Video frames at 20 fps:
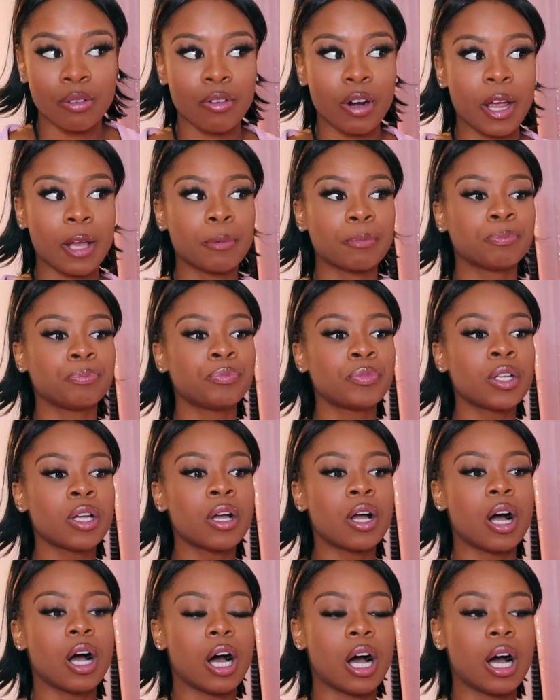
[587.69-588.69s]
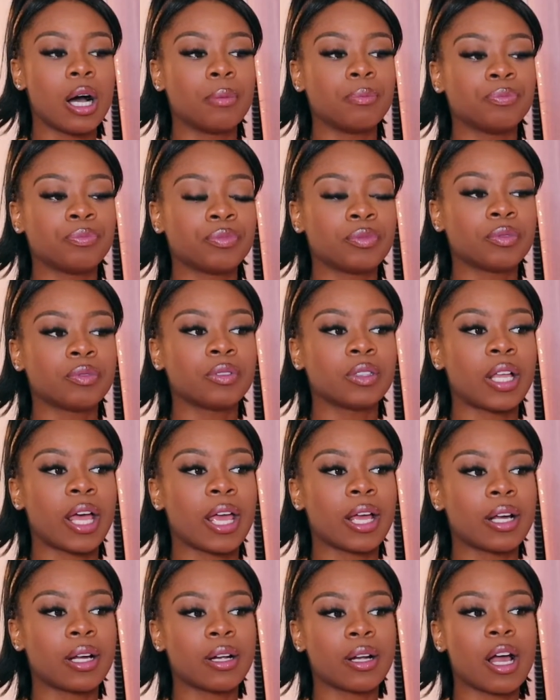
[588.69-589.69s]
right? Um,
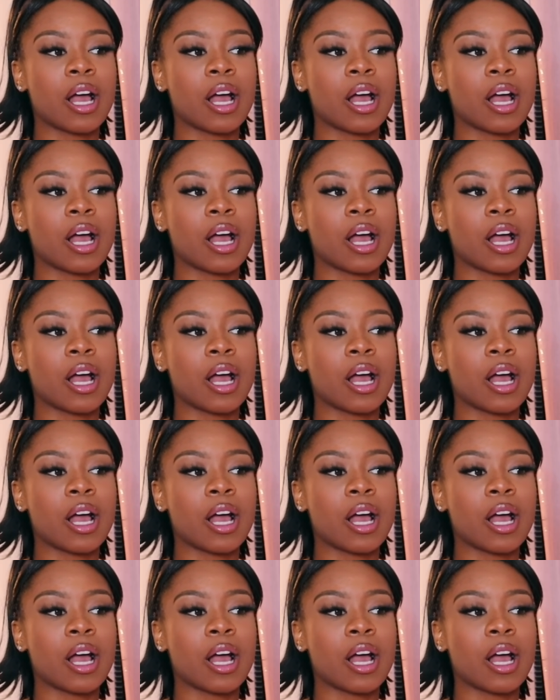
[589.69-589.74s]
like,